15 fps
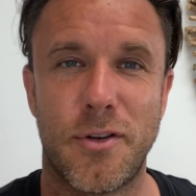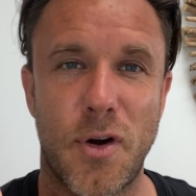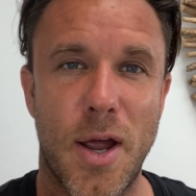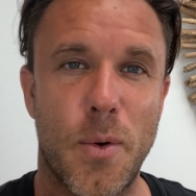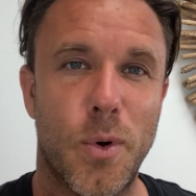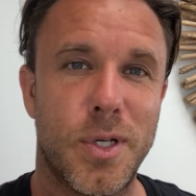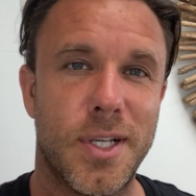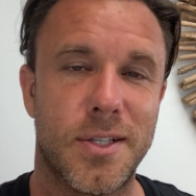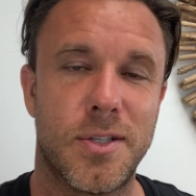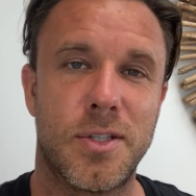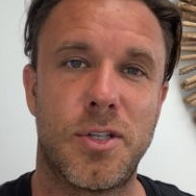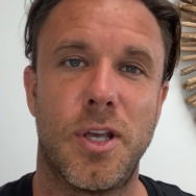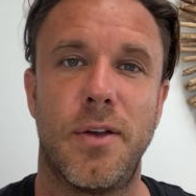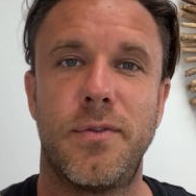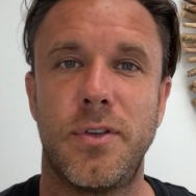Throw out what doesn't
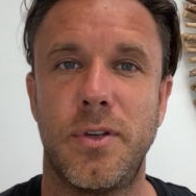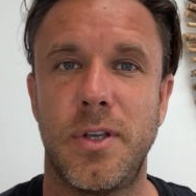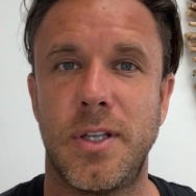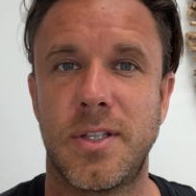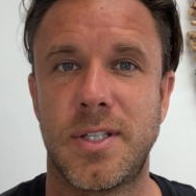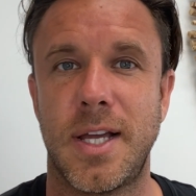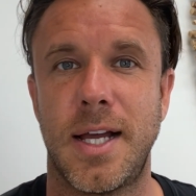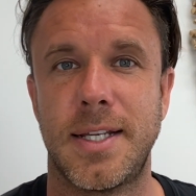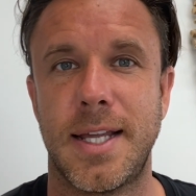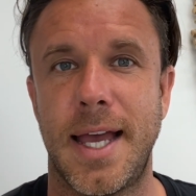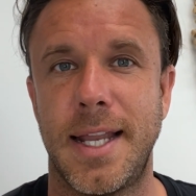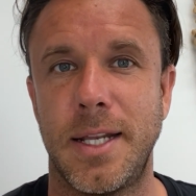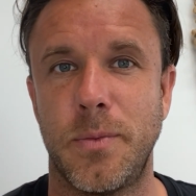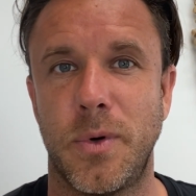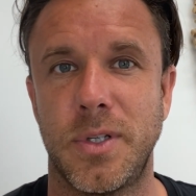serve you and start to
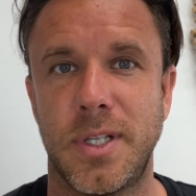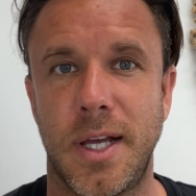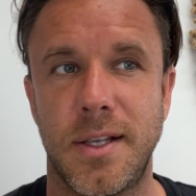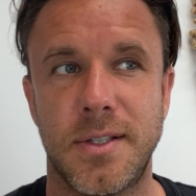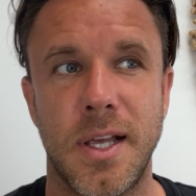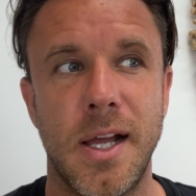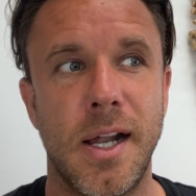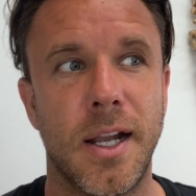add in what does.